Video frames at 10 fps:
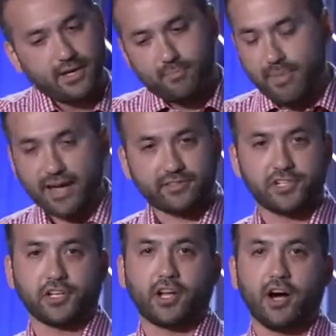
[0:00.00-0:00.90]
back to
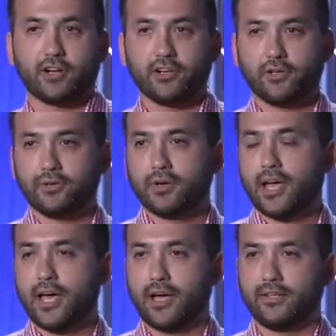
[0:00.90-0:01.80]
Chicago,
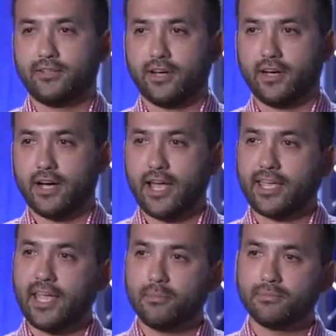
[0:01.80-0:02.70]
and I
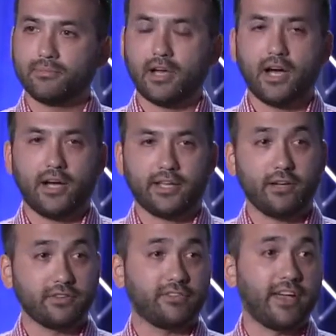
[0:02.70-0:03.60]
came
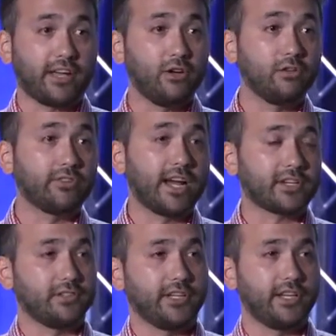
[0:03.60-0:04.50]
here to Vancouver,
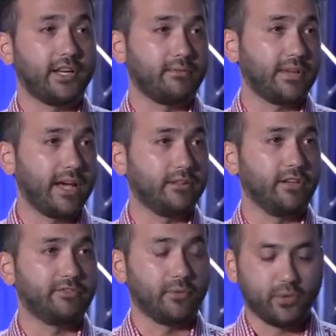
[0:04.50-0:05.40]
actually, and
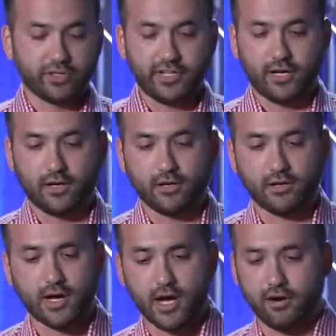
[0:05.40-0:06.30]
lived and worked here
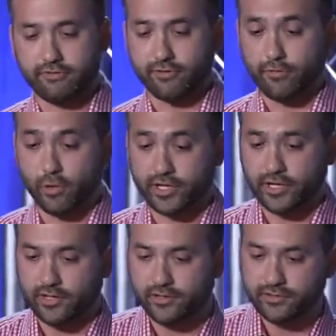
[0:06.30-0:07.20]
for 4
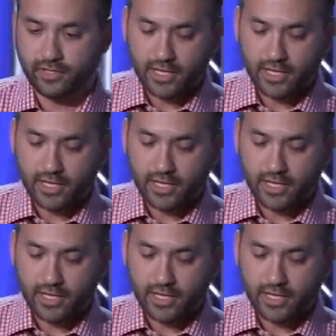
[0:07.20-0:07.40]
years.